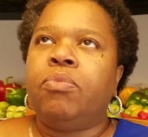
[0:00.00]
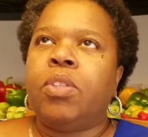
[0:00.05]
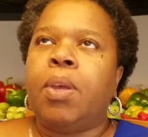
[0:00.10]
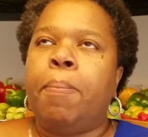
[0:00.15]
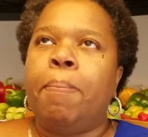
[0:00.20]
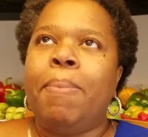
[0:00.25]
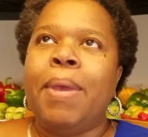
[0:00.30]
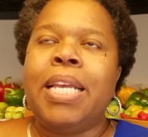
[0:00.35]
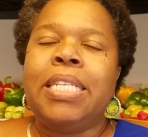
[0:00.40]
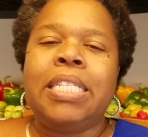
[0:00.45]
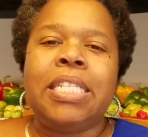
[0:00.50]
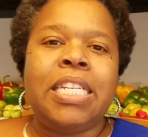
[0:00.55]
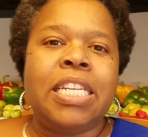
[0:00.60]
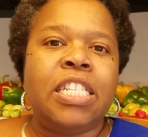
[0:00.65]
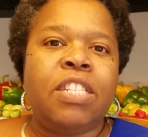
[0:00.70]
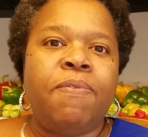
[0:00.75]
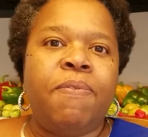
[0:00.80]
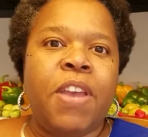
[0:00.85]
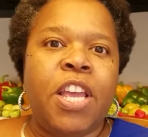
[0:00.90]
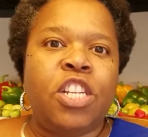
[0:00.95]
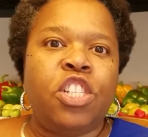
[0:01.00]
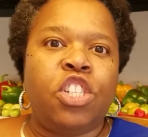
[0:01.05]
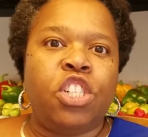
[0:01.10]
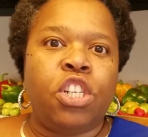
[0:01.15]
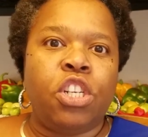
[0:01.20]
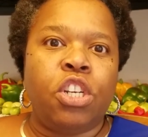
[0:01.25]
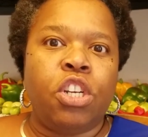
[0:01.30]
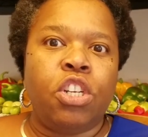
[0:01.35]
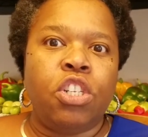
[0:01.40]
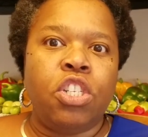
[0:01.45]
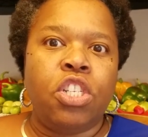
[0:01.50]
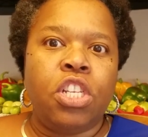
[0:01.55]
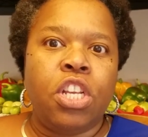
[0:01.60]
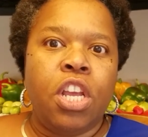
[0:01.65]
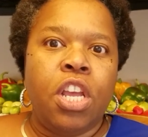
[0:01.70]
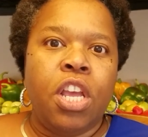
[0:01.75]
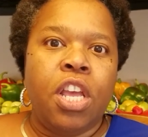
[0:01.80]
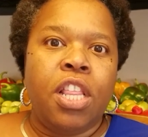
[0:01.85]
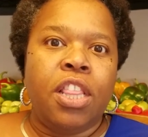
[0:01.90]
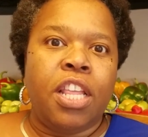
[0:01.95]
business ventures
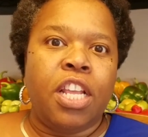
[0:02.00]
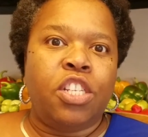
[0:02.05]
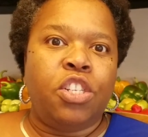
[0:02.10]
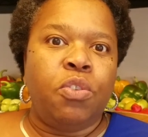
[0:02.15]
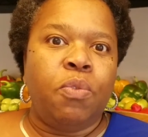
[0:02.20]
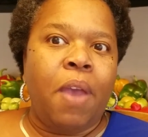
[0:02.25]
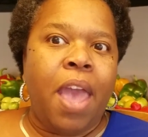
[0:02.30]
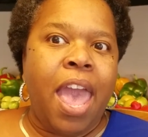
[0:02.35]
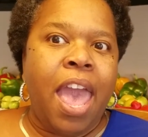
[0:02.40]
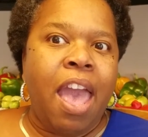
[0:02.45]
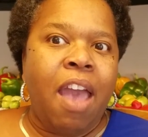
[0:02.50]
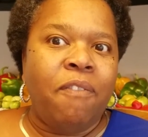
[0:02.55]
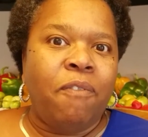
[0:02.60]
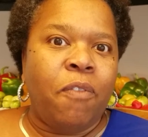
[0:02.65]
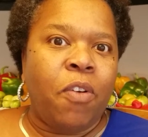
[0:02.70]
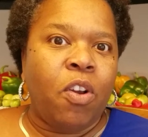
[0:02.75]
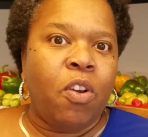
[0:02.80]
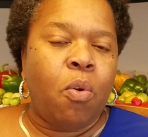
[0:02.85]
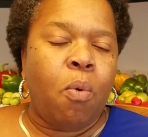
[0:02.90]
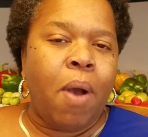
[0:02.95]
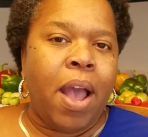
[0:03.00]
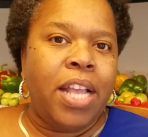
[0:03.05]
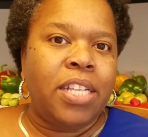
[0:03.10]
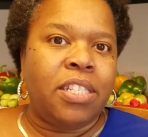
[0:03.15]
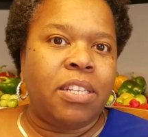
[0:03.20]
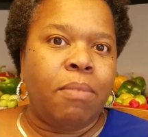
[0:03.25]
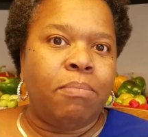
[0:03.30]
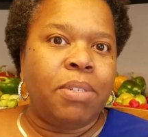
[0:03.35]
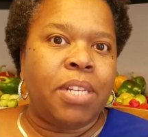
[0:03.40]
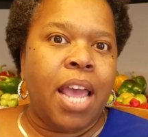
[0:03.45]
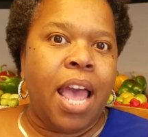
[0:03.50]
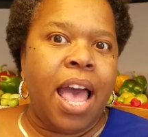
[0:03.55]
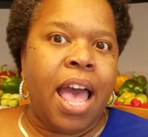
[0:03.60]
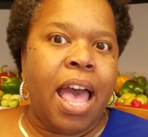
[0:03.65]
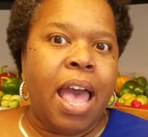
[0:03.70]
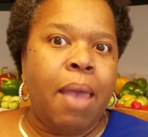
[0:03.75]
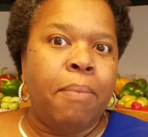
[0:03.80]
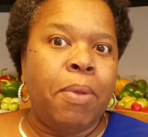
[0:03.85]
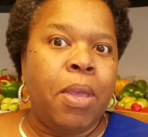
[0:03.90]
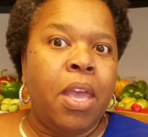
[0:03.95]
that you had for quite some
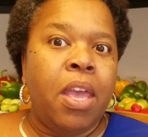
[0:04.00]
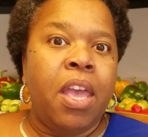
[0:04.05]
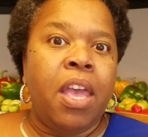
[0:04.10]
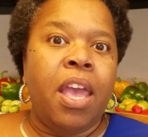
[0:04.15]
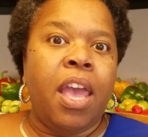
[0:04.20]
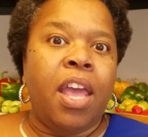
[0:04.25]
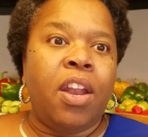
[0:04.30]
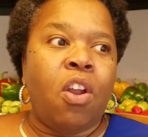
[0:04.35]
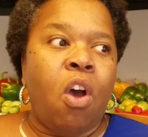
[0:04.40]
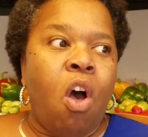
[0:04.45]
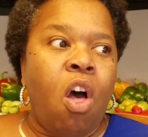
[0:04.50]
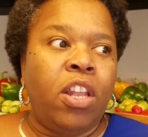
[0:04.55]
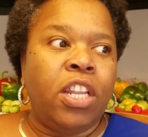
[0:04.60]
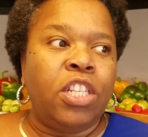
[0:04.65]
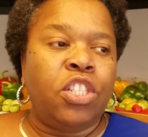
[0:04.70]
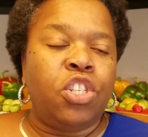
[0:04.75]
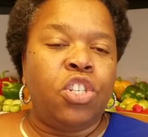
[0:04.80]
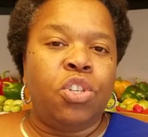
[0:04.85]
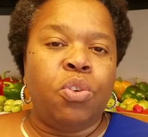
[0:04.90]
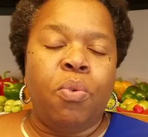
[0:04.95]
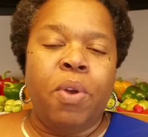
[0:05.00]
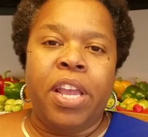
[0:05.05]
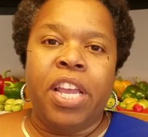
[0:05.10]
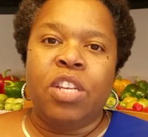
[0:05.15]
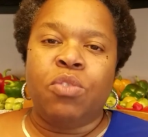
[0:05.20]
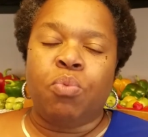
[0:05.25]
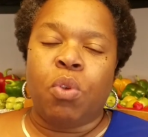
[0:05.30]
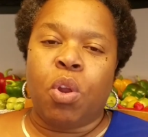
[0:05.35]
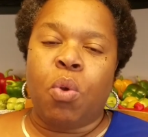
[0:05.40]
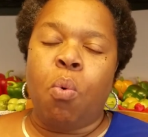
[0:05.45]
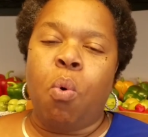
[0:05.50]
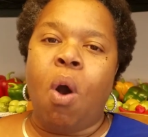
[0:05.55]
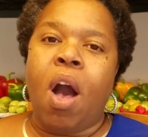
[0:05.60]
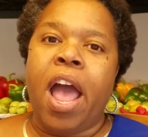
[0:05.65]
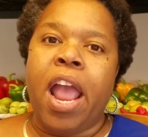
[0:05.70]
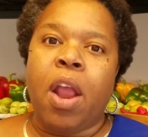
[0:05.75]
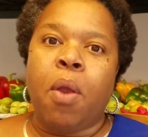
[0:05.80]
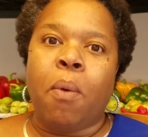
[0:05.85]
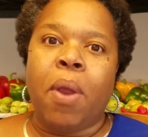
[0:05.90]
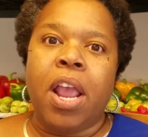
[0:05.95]
time, and all it's doing is
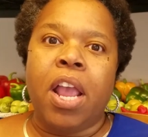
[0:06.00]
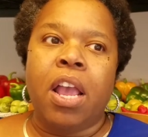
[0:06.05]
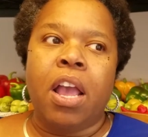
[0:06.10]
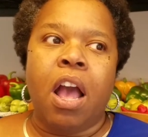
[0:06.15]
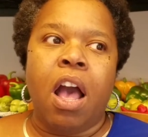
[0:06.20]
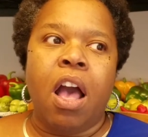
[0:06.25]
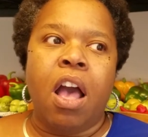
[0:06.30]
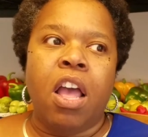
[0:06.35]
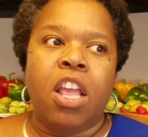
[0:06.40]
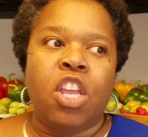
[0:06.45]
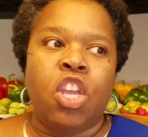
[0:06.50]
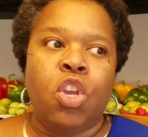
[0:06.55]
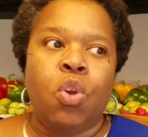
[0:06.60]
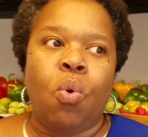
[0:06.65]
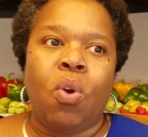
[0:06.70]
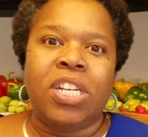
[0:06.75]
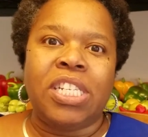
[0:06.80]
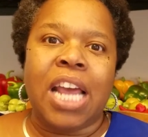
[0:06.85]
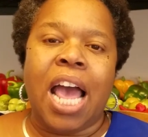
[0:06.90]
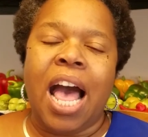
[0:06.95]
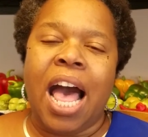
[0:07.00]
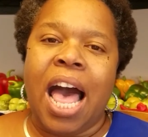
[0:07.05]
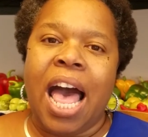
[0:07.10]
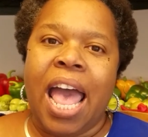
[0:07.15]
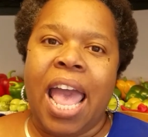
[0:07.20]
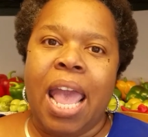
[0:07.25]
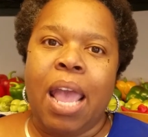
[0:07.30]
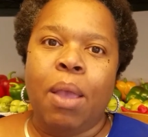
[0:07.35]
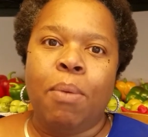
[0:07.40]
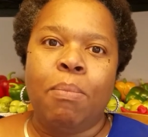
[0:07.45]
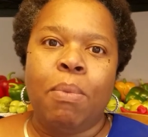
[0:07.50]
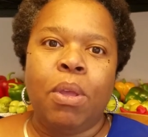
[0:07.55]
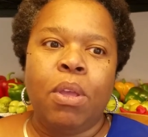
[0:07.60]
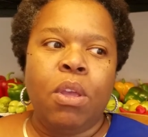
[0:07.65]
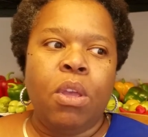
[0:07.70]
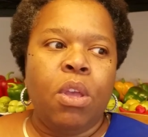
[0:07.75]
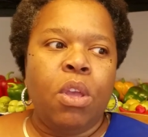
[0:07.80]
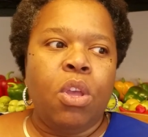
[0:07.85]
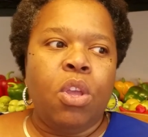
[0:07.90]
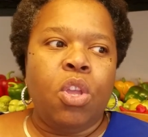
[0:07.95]
requiring your time,
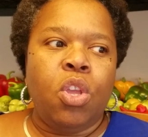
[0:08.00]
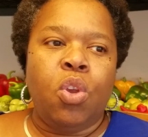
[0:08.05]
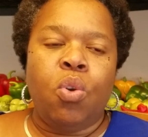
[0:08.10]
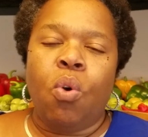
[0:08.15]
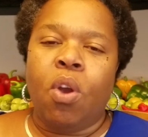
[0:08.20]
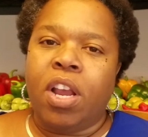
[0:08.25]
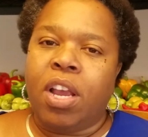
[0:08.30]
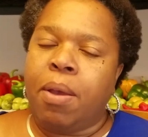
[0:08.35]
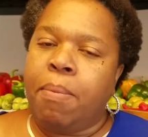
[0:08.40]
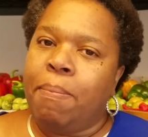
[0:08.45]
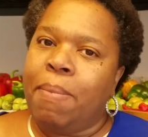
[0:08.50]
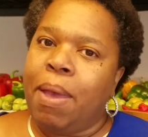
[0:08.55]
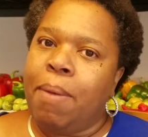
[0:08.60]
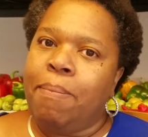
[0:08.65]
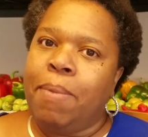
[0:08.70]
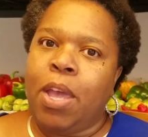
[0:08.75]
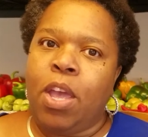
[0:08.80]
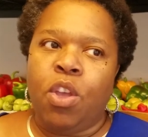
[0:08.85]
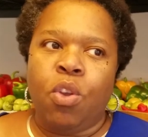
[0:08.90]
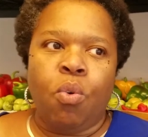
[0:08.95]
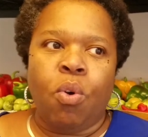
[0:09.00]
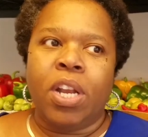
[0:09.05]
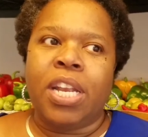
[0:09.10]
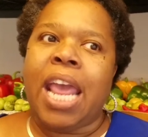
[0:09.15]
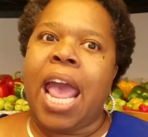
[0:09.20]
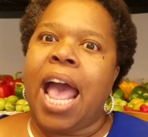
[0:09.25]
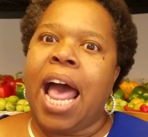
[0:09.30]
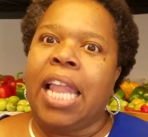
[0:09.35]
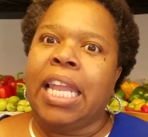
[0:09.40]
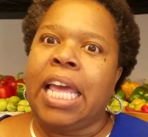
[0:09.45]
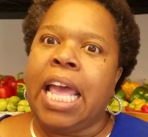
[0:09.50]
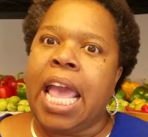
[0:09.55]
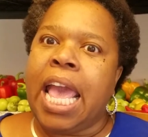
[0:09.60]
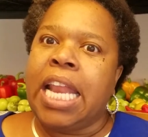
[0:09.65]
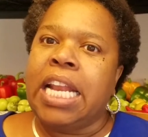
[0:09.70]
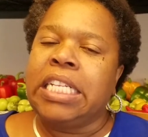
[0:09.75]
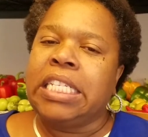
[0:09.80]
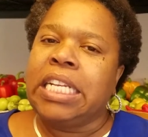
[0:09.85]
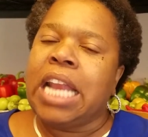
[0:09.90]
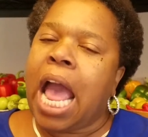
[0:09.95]
your commitment, your talent,
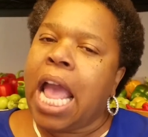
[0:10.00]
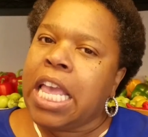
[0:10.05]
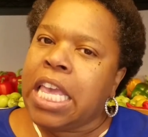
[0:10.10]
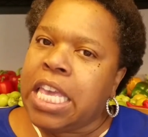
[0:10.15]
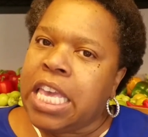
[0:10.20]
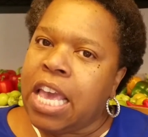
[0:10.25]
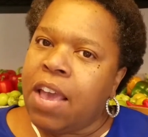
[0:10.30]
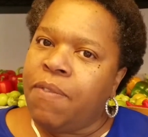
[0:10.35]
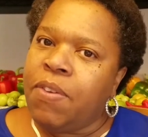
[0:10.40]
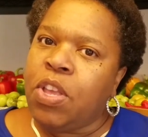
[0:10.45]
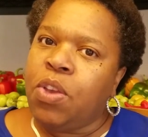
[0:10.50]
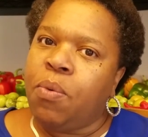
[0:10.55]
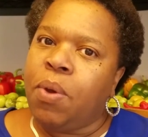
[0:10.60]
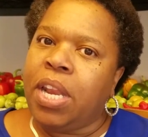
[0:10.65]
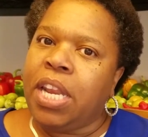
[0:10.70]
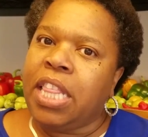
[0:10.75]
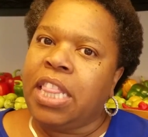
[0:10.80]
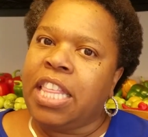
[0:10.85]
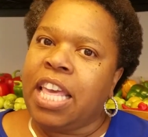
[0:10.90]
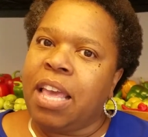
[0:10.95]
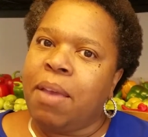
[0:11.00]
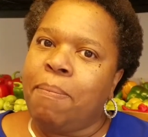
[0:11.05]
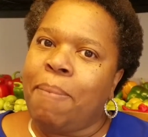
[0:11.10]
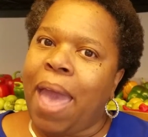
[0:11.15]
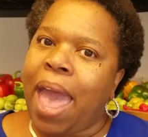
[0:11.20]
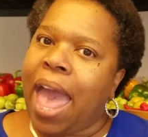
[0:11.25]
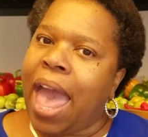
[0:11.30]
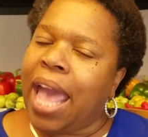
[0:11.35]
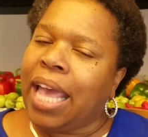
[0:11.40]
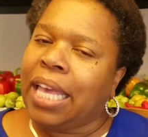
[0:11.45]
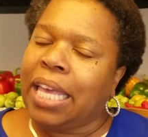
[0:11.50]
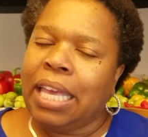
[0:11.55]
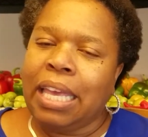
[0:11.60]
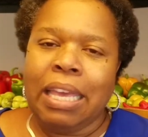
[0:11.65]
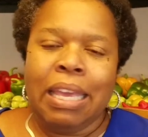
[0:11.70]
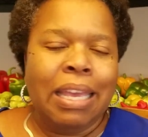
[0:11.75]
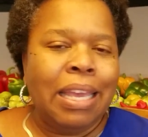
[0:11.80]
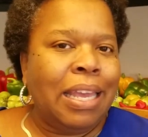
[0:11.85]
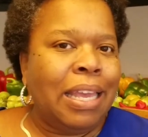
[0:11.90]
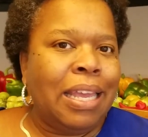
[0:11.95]
and it's not giving you anything back?
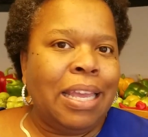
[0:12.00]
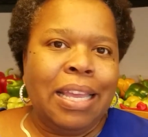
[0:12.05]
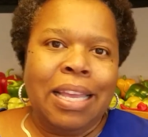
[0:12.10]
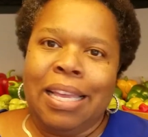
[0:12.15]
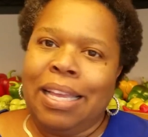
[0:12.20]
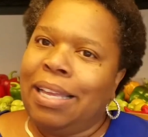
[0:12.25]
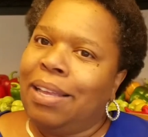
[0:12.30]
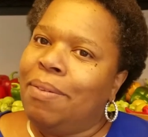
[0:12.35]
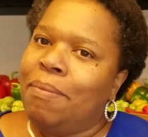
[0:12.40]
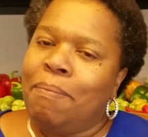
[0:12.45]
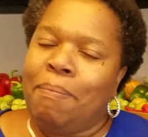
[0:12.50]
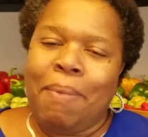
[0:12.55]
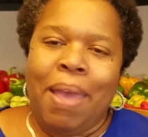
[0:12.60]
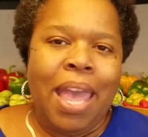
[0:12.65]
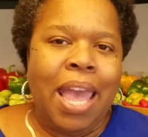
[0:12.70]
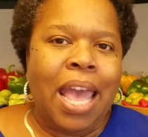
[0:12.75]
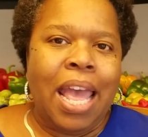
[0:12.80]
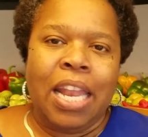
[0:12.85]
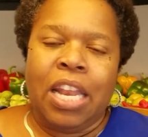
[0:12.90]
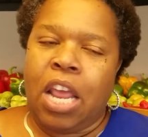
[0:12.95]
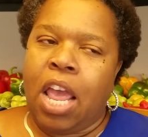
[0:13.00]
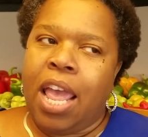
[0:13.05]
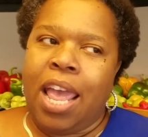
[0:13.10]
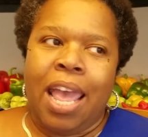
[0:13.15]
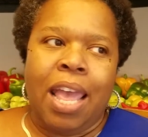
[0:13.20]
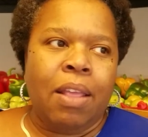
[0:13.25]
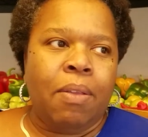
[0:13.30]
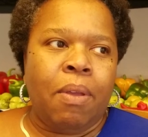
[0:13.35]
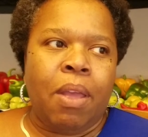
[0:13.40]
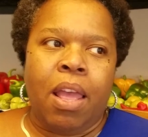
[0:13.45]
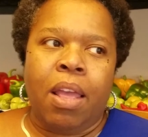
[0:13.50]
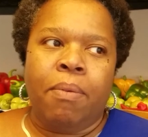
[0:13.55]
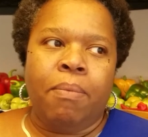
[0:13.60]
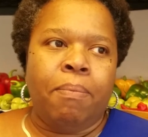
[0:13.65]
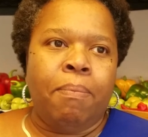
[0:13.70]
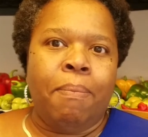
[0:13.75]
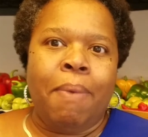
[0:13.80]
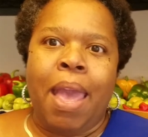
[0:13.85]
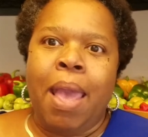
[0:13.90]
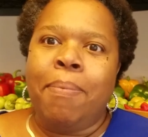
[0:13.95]
Man,
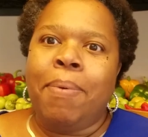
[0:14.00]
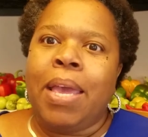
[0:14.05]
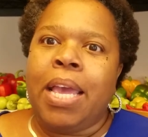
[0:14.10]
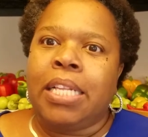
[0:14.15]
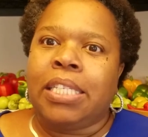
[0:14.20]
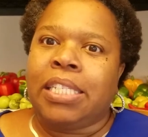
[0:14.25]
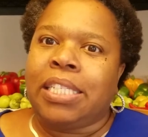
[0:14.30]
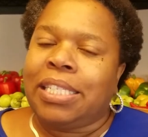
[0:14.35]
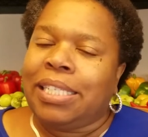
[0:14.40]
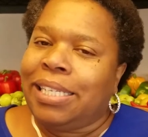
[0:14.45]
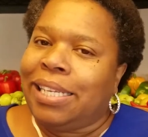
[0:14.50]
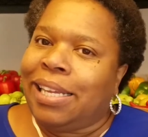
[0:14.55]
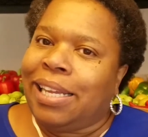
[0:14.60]
maybe it's